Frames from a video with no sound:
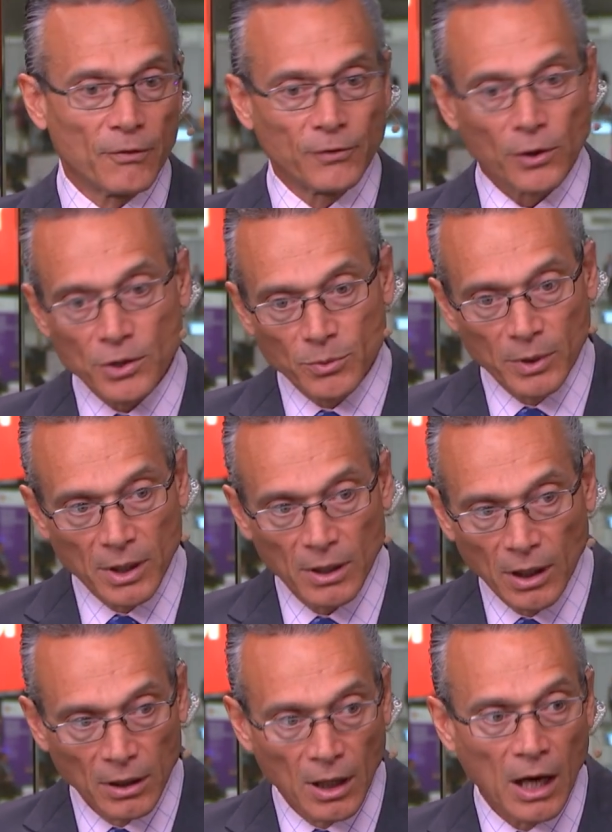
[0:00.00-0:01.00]
first with
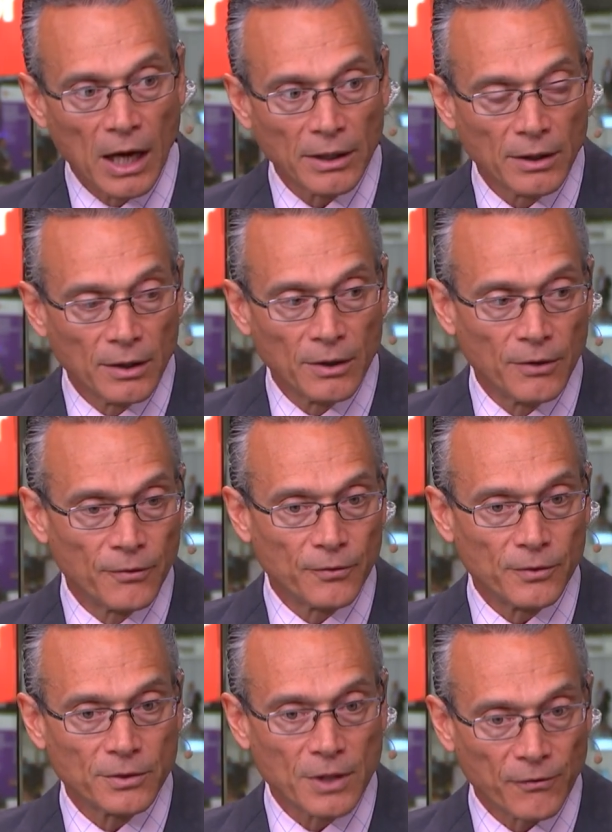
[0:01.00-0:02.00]
a lot
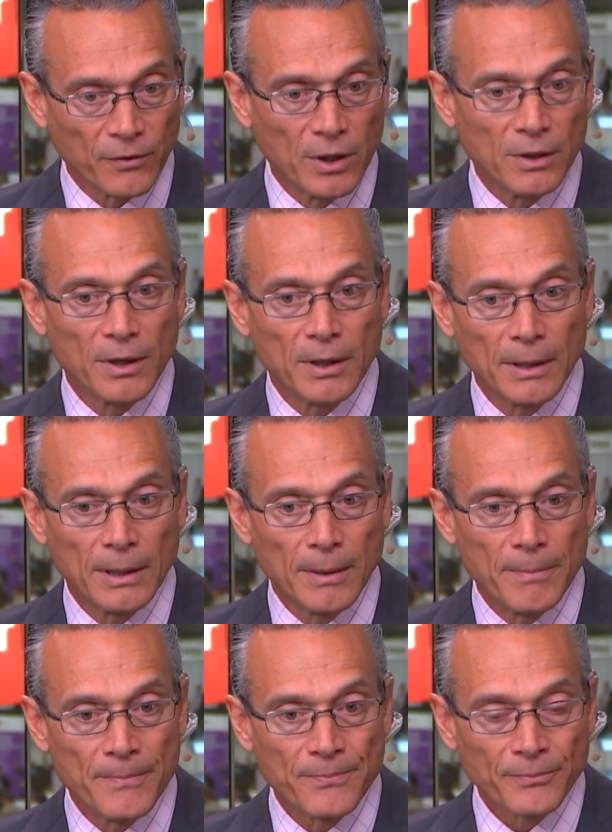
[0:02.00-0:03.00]
of different
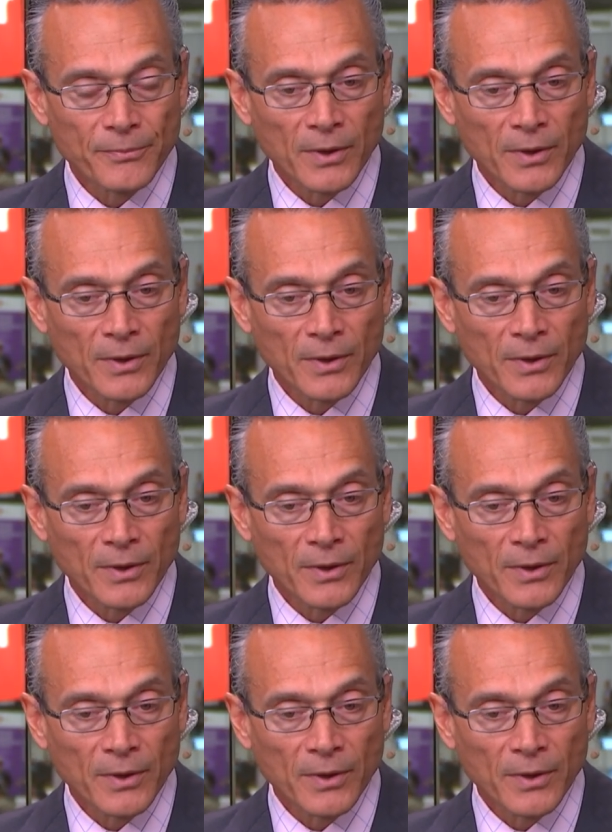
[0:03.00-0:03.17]
um,